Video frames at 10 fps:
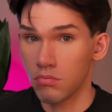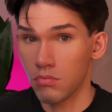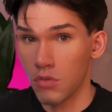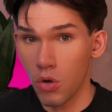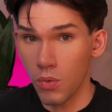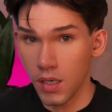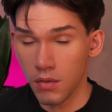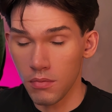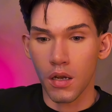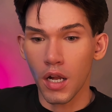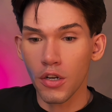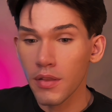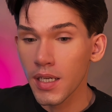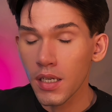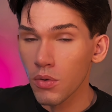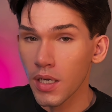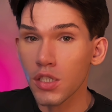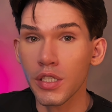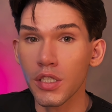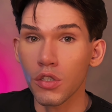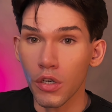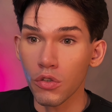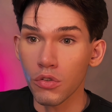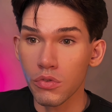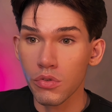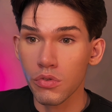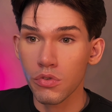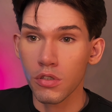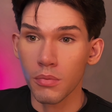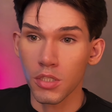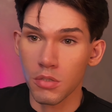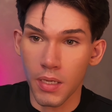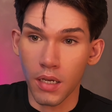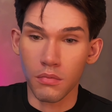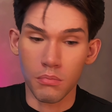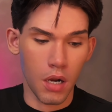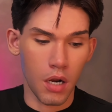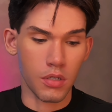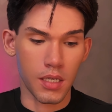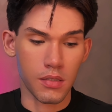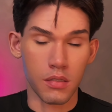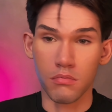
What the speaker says: Nowhere. I don't think anyone actually knows too much about Microdacyn.